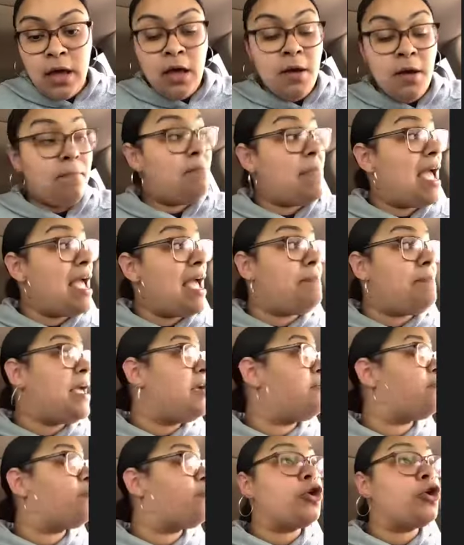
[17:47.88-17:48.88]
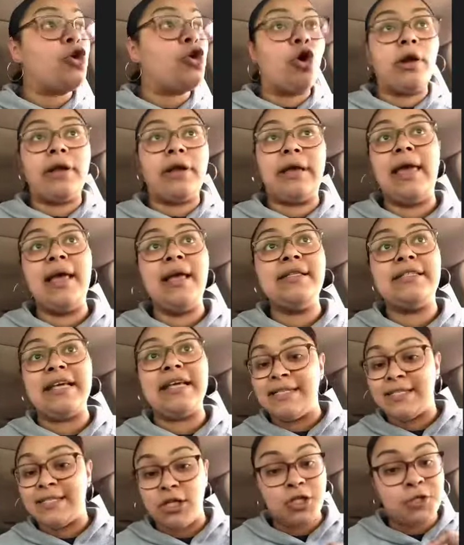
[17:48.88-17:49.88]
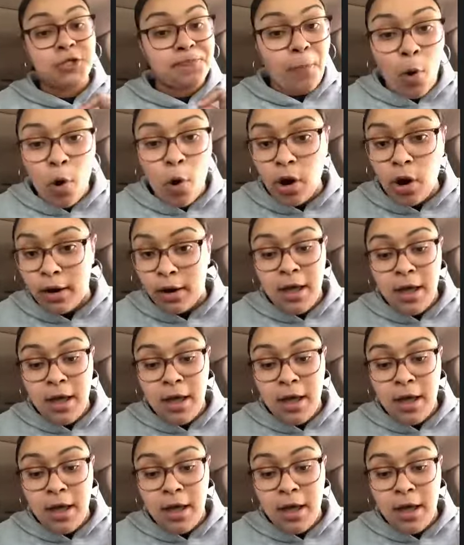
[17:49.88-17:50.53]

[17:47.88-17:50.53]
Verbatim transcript: Maybe for your kids it's a sport.